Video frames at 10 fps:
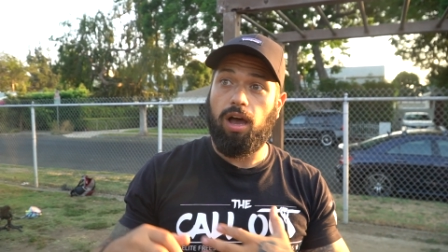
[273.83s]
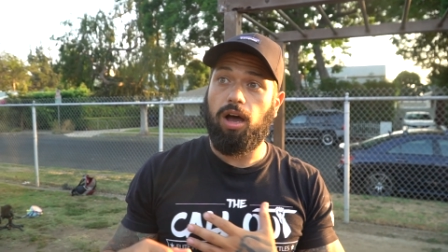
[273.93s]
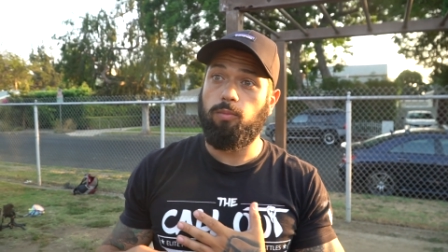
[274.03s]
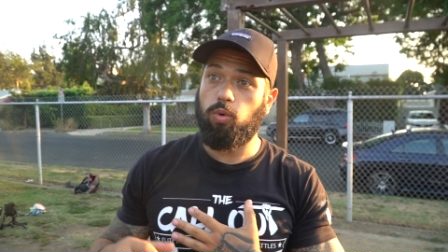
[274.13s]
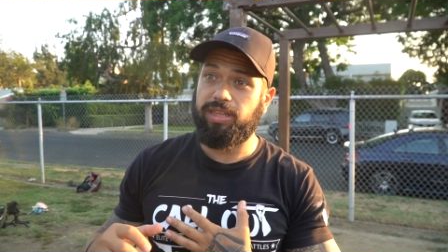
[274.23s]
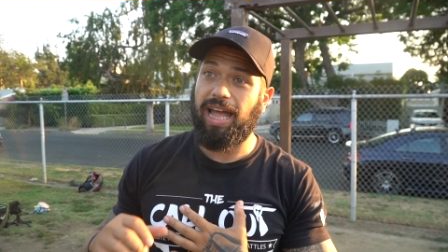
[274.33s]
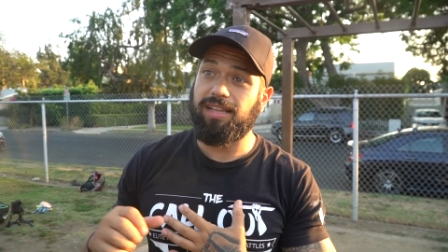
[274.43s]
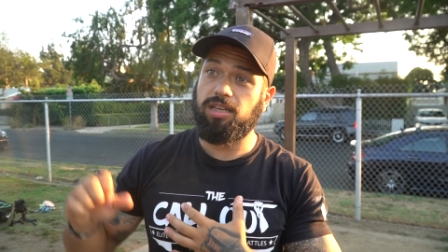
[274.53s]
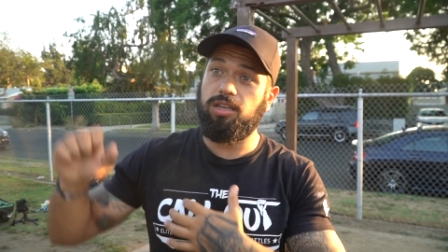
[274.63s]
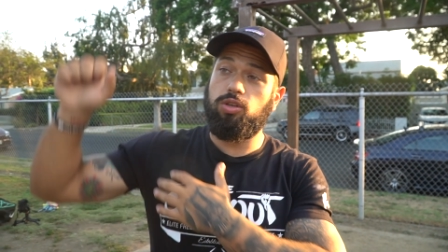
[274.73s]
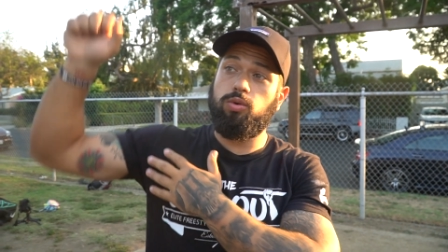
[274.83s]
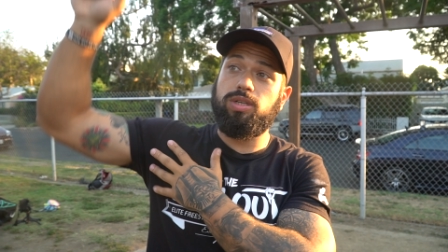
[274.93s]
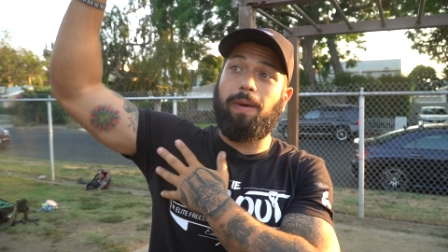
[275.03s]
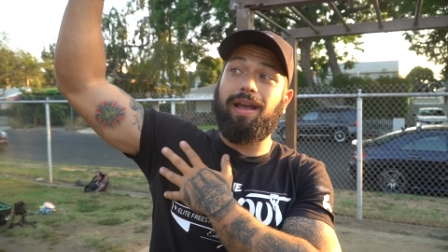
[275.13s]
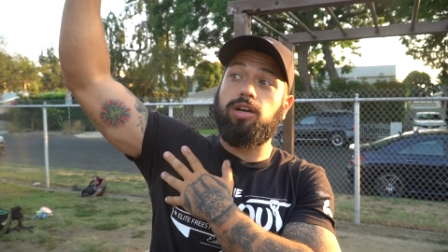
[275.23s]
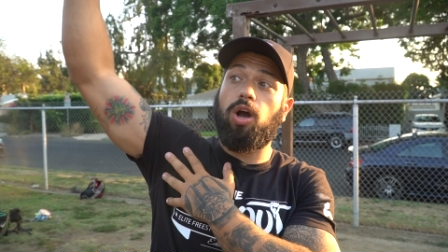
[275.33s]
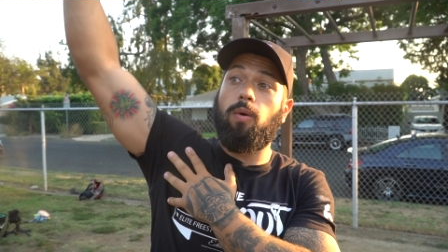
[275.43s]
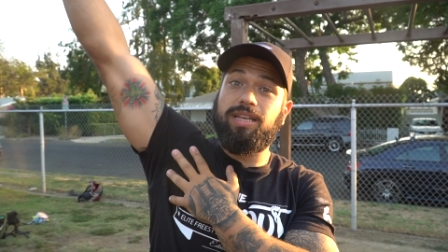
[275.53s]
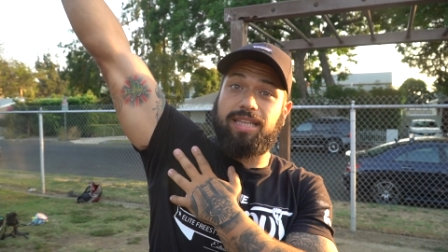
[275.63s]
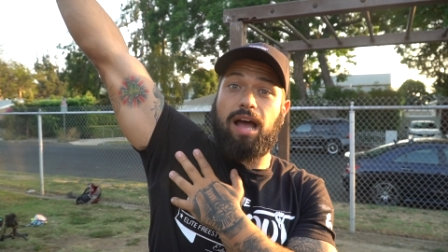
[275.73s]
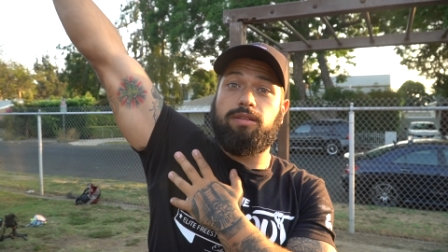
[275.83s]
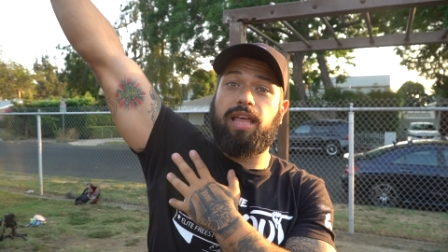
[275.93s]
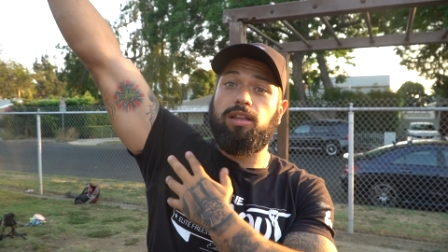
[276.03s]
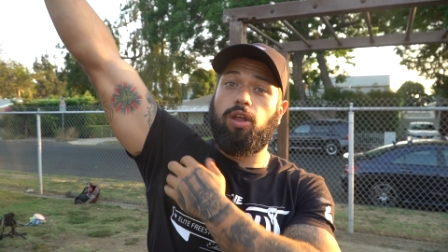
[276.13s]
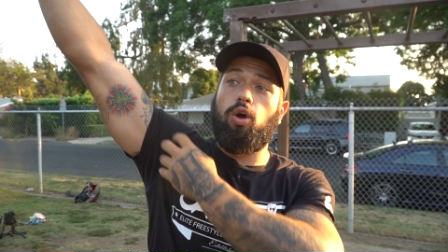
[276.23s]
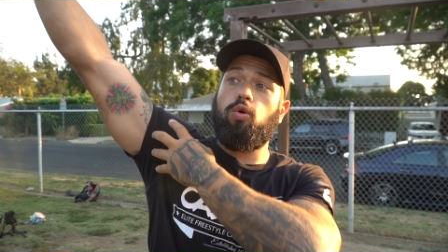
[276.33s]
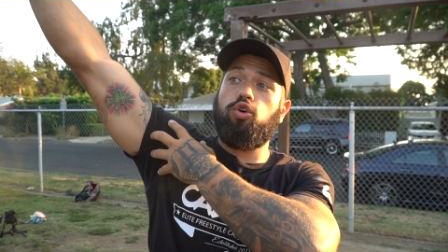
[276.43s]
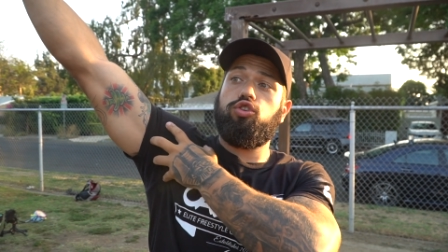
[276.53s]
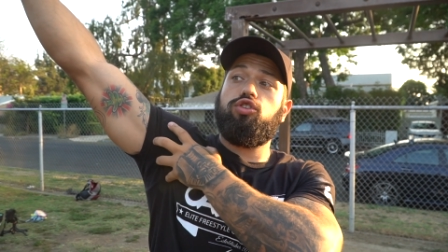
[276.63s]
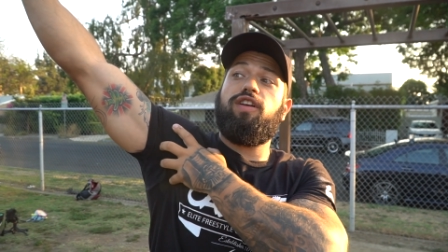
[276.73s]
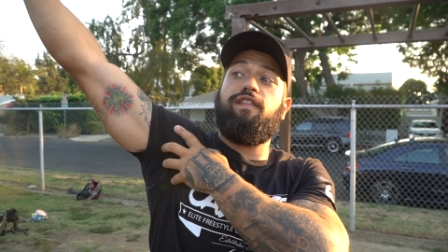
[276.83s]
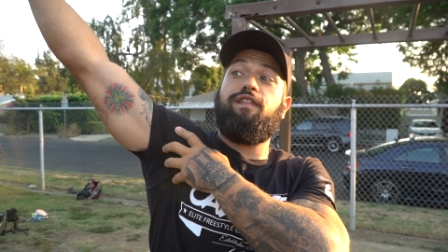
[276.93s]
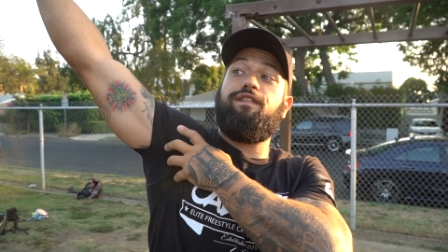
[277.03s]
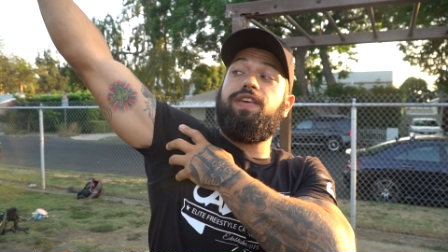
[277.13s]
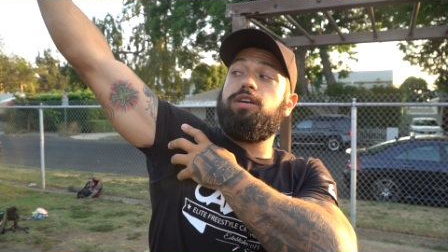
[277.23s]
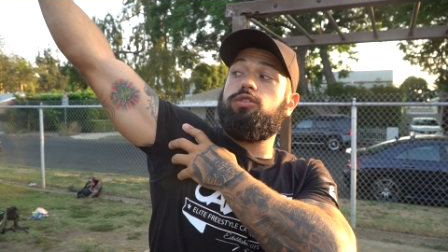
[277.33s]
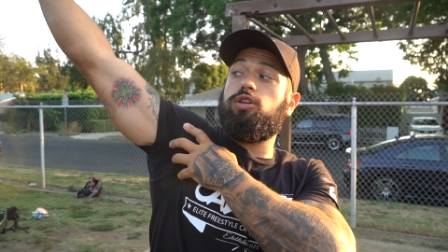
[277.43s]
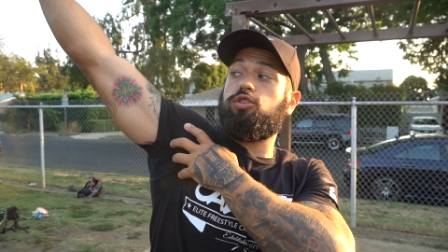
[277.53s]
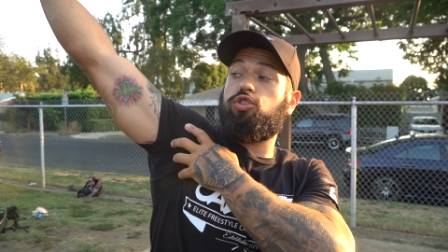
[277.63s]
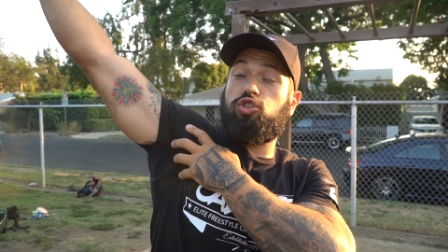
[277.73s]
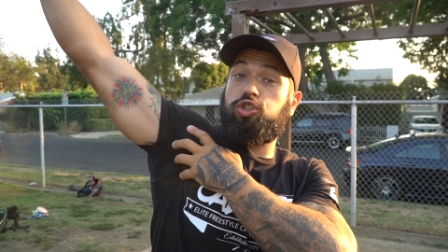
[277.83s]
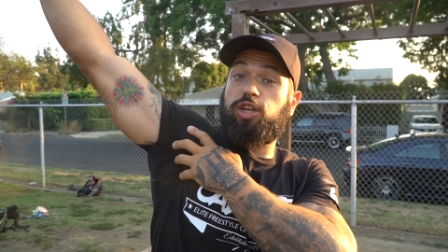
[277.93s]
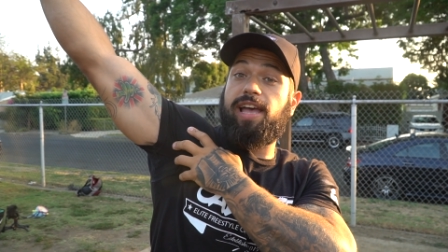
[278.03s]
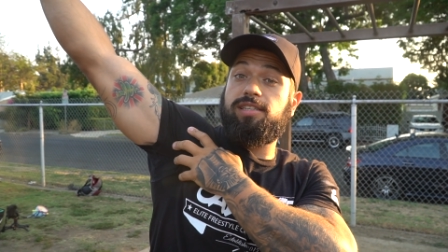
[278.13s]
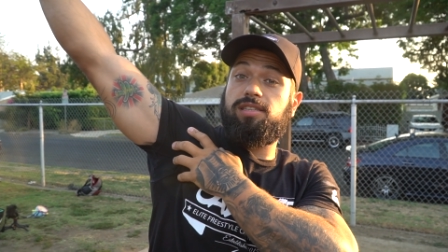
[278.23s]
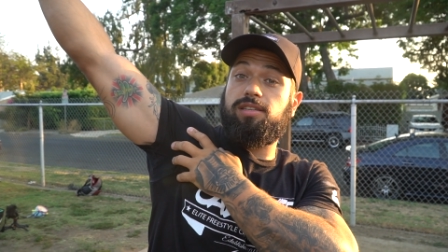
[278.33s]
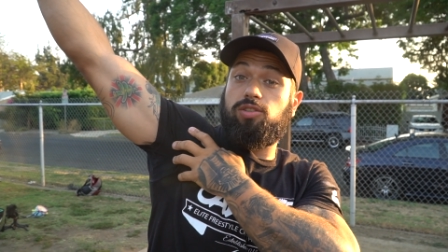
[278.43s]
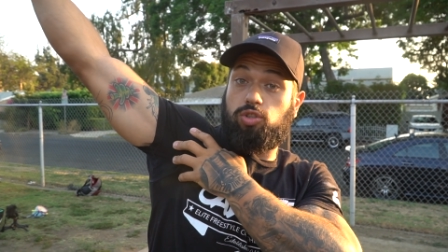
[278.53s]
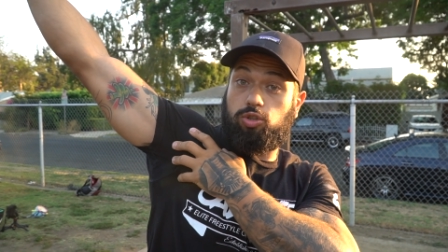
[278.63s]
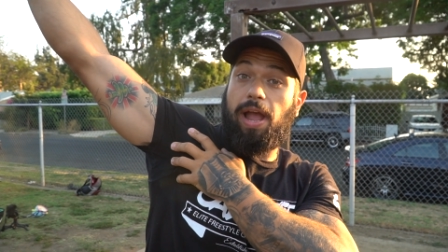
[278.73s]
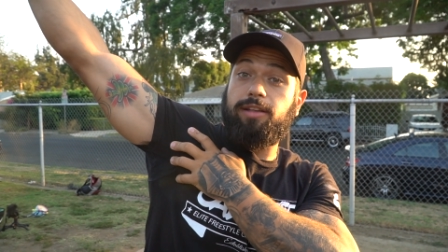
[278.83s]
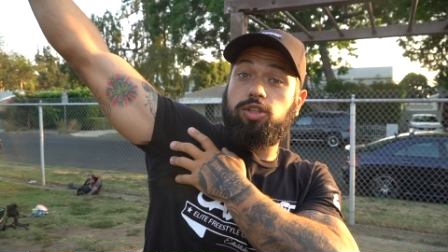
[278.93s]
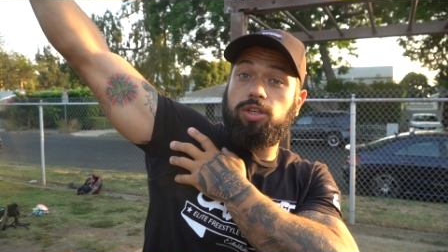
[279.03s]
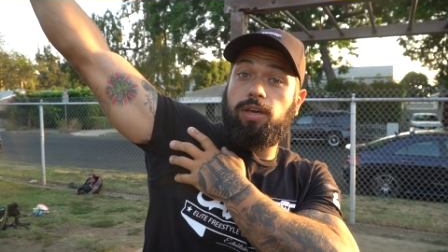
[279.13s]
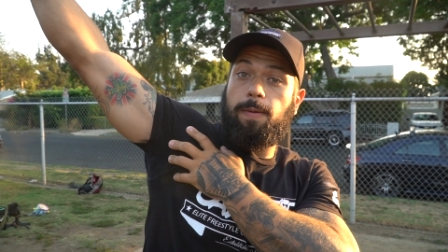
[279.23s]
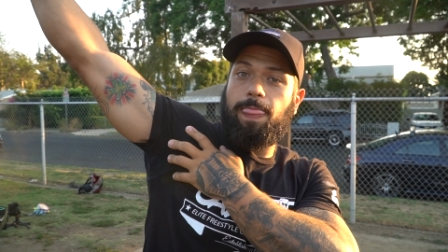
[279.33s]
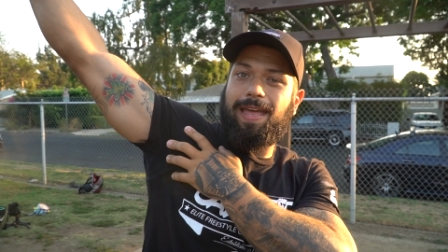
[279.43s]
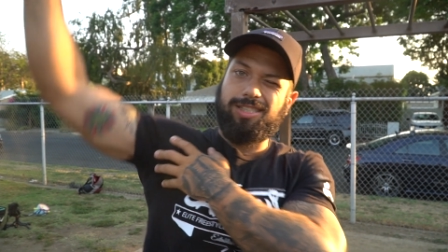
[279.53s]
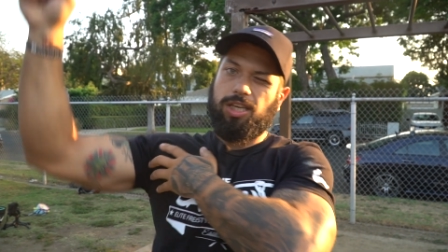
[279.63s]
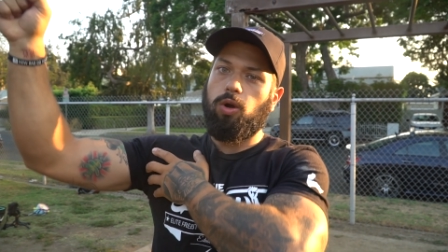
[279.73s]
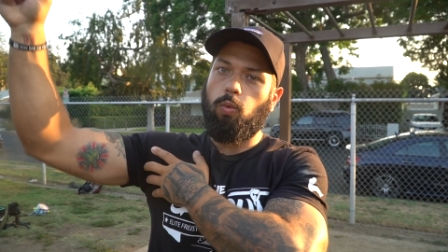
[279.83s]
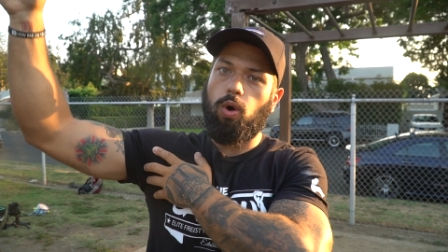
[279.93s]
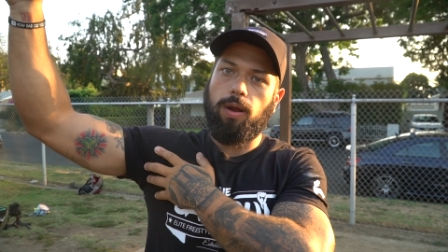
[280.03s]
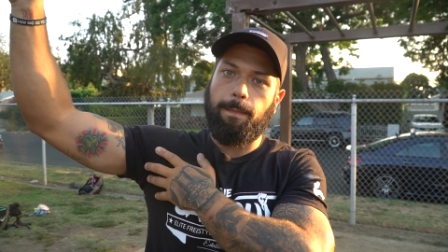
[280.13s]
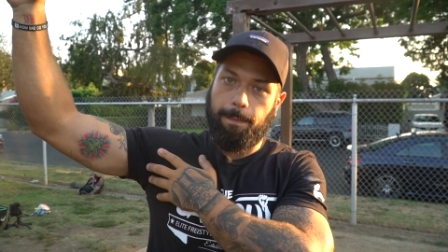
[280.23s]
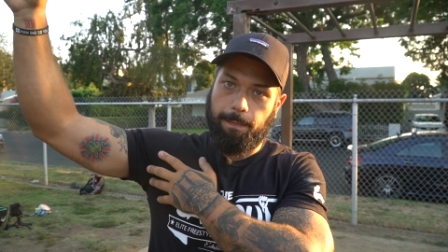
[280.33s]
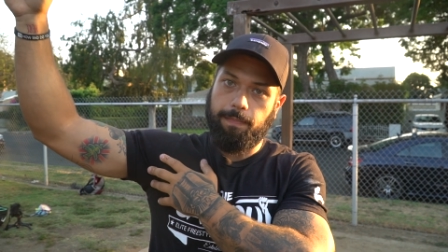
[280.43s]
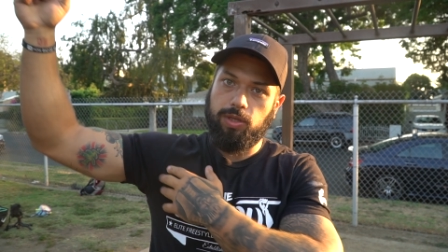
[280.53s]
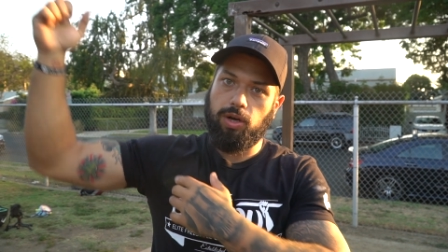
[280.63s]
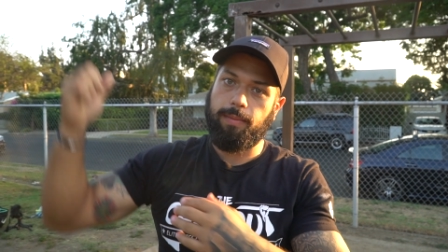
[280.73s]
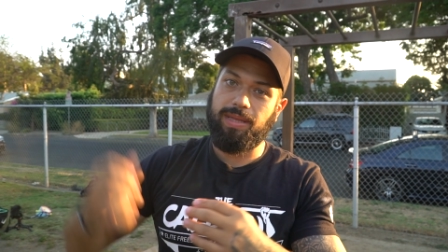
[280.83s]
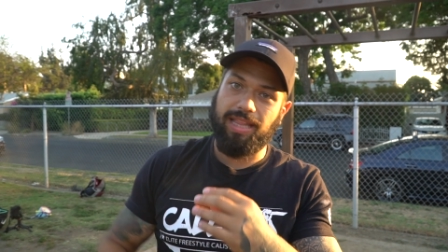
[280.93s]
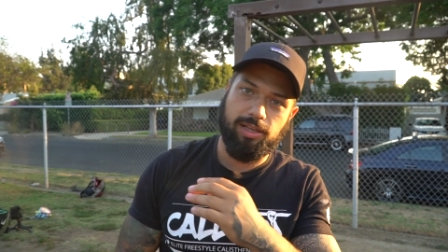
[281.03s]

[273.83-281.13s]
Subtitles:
What that's gonna do is by going down that low, you're gonna feel your chest stretch and it's gonna wanna, you know what I mean?